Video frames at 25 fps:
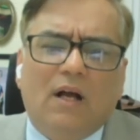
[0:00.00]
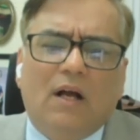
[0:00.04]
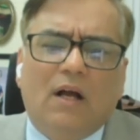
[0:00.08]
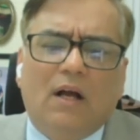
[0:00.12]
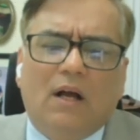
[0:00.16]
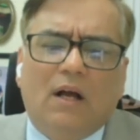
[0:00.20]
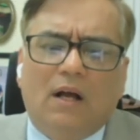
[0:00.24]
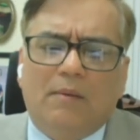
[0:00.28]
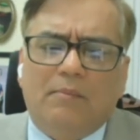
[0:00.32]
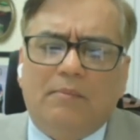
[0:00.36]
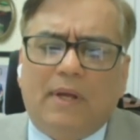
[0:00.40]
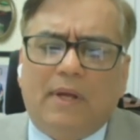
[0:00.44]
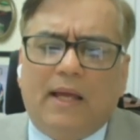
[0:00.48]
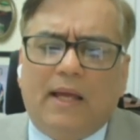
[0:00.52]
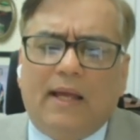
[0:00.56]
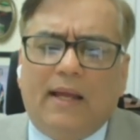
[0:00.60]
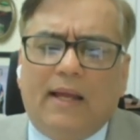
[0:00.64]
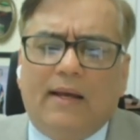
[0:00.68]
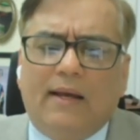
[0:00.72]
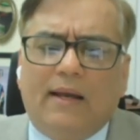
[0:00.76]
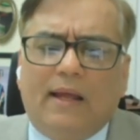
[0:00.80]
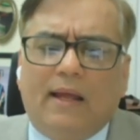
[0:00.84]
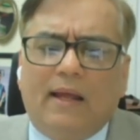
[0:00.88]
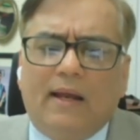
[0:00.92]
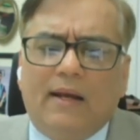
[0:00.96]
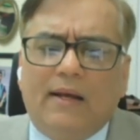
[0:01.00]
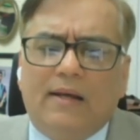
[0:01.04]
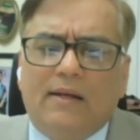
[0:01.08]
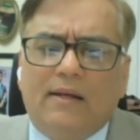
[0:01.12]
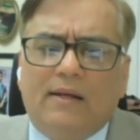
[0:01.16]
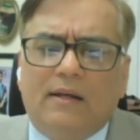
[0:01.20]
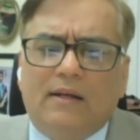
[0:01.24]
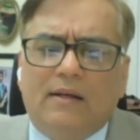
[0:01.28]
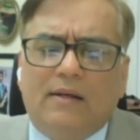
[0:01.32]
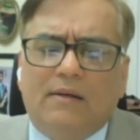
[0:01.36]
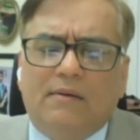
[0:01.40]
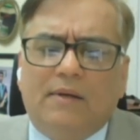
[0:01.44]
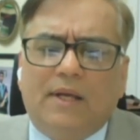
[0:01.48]
uh, and and
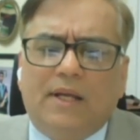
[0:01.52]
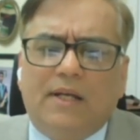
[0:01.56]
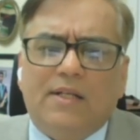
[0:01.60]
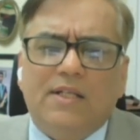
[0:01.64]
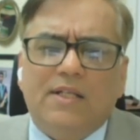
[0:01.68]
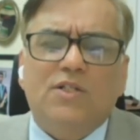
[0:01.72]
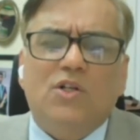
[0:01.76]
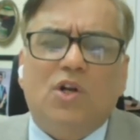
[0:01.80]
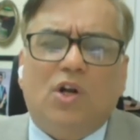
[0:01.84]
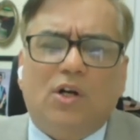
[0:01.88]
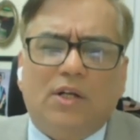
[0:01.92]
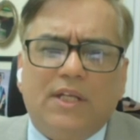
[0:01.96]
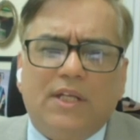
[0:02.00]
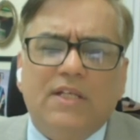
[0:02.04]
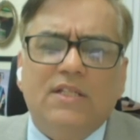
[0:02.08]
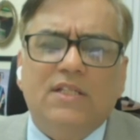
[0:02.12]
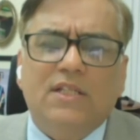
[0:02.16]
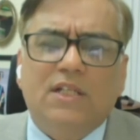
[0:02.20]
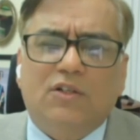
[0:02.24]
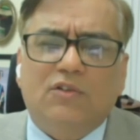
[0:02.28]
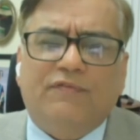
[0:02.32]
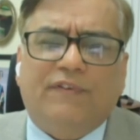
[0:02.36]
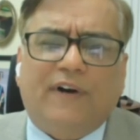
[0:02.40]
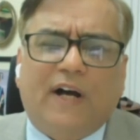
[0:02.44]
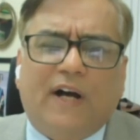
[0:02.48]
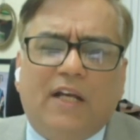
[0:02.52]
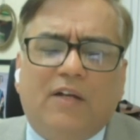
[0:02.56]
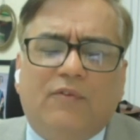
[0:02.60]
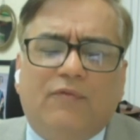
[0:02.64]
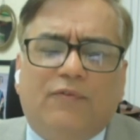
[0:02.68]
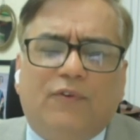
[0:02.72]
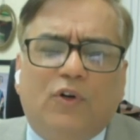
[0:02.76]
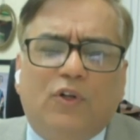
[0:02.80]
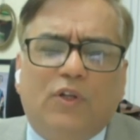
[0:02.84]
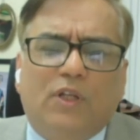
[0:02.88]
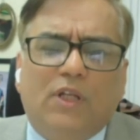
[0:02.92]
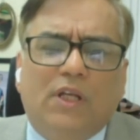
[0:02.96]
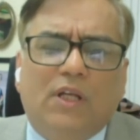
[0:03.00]
uh, it is not easy to fight
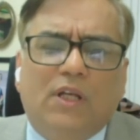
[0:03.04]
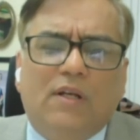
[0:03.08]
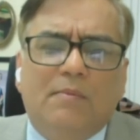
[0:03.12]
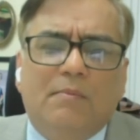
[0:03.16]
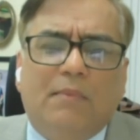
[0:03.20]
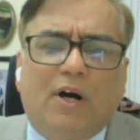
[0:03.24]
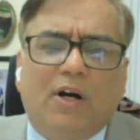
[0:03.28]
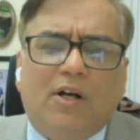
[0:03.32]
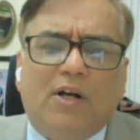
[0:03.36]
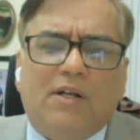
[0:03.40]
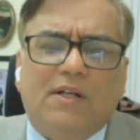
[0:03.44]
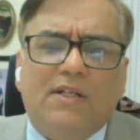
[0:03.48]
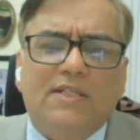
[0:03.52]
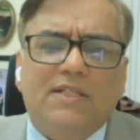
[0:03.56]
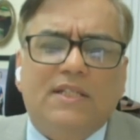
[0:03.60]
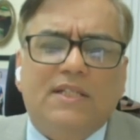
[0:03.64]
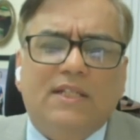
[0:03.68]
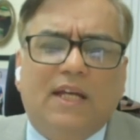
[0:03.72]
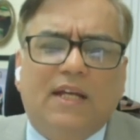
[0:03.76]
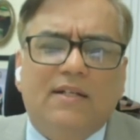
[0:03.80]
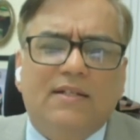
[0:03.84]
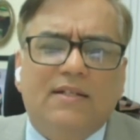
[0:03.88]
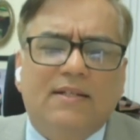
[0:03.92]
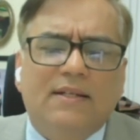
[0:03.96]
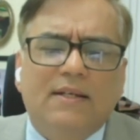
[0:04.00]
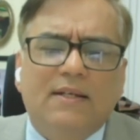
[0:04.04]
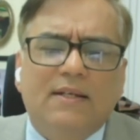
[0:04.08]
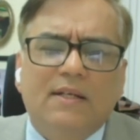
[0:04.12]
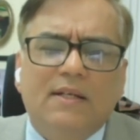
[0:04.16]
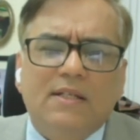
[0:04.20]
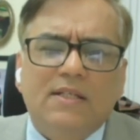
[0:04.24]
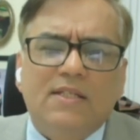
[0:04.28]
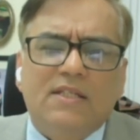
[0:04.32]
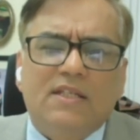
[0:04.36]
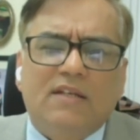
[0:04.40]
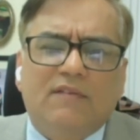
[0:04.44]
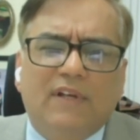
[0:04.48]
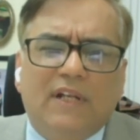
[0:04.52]
for the democracy and
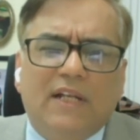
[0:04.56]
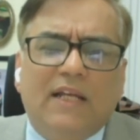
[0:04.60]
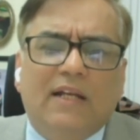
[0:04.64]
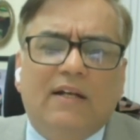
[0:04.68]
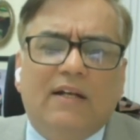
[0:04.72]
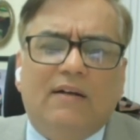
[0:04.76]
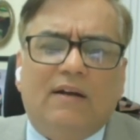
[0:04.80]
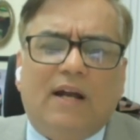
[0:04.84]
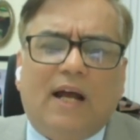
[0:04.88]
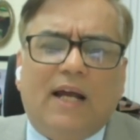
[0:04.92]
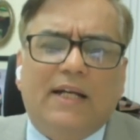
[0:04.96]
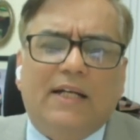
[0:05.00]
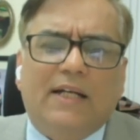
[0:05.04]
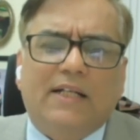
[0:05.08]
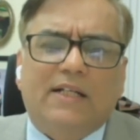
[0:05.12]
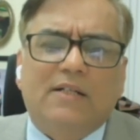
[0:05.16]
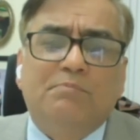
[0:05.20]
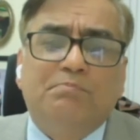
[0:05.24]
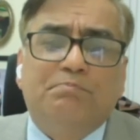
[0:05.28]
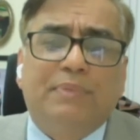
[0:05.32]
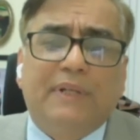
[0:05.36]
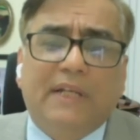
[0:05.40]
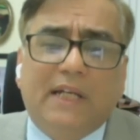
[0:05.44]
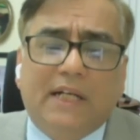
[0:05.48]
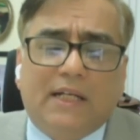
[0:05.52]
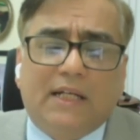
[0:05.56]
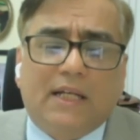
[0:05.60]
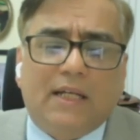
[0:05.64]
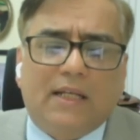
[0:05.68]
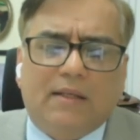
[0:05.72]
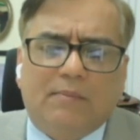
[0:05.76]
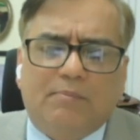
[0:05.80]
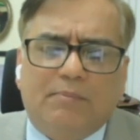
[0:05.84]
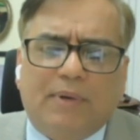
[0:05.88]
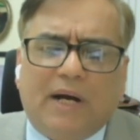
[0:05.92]
civilian right completely.